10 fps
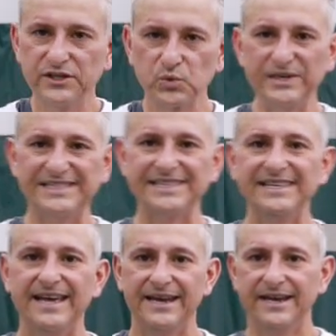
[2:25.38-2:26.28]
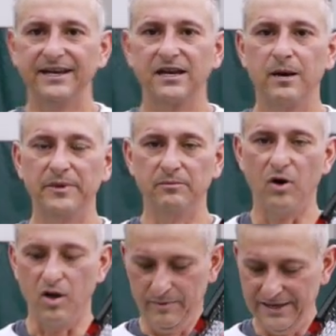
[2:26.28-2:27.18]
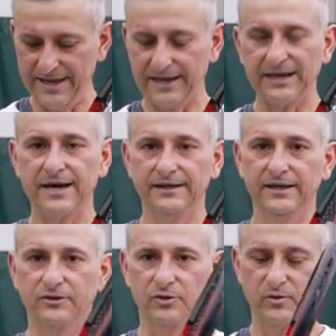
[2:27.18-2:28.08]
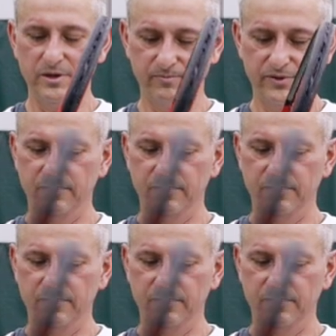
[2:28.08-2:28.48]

as we see that incoming ball, I'm in that continental grip.